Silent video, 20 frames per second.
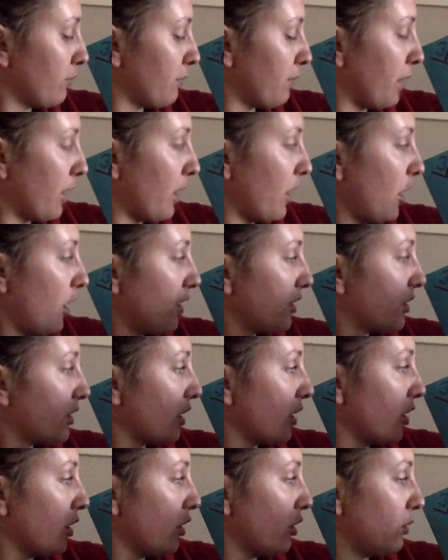but
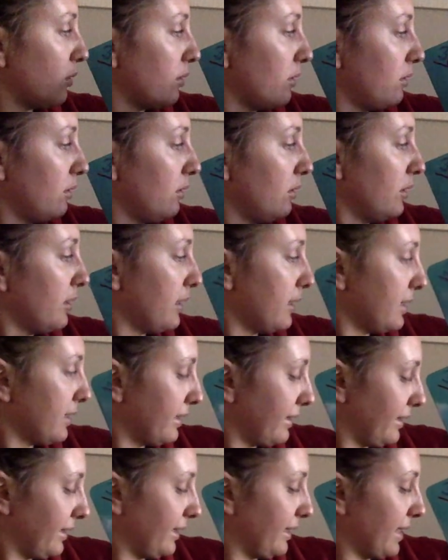also
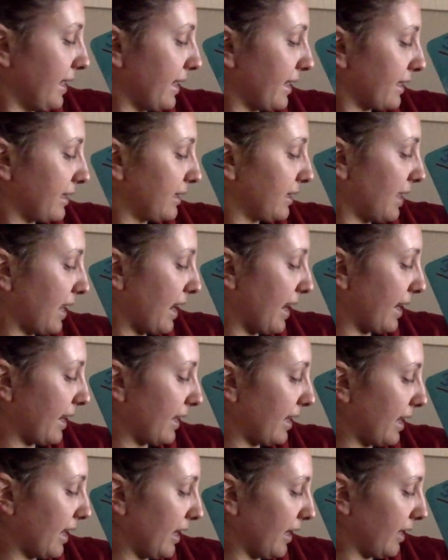6
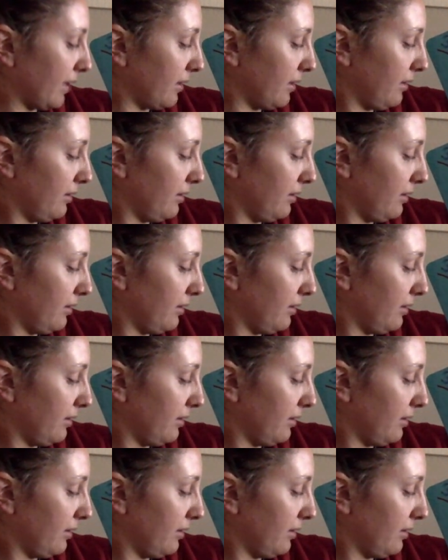iodine.